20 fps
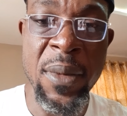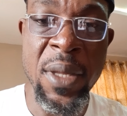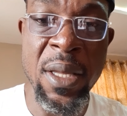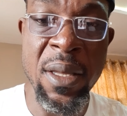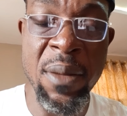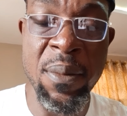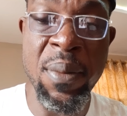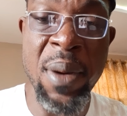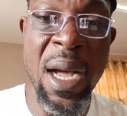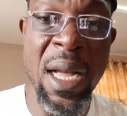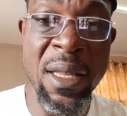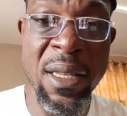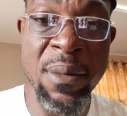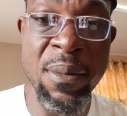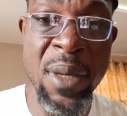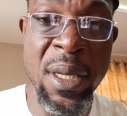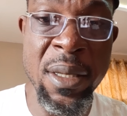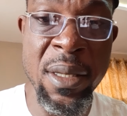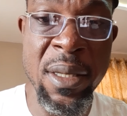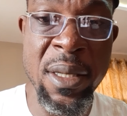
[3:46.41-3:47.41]

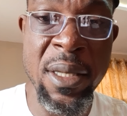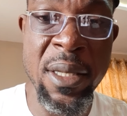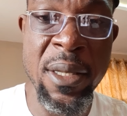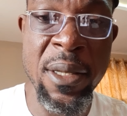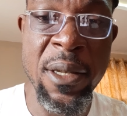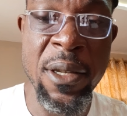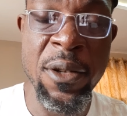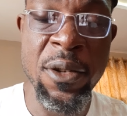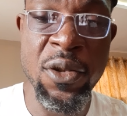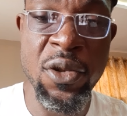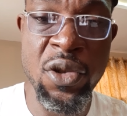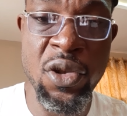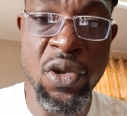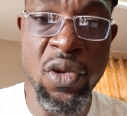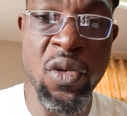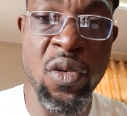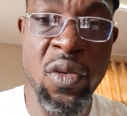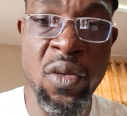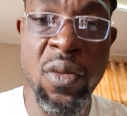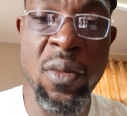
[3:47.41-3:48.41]
departments
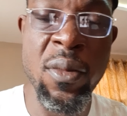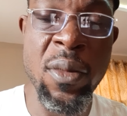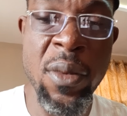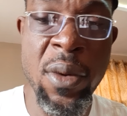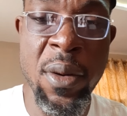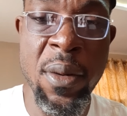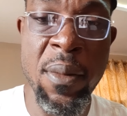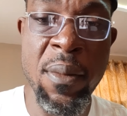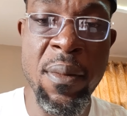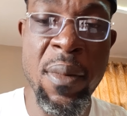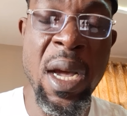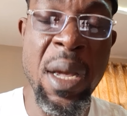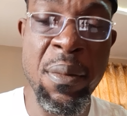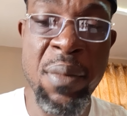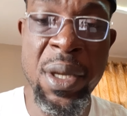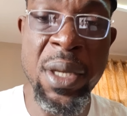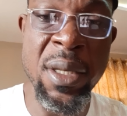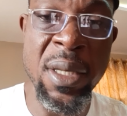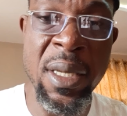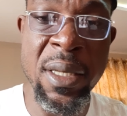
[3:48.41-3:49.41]
to my
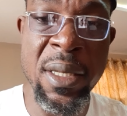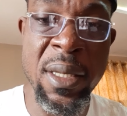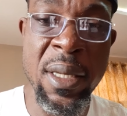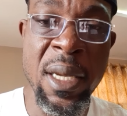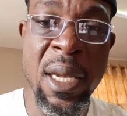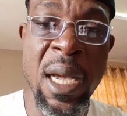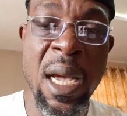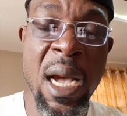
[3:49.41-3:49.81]
business?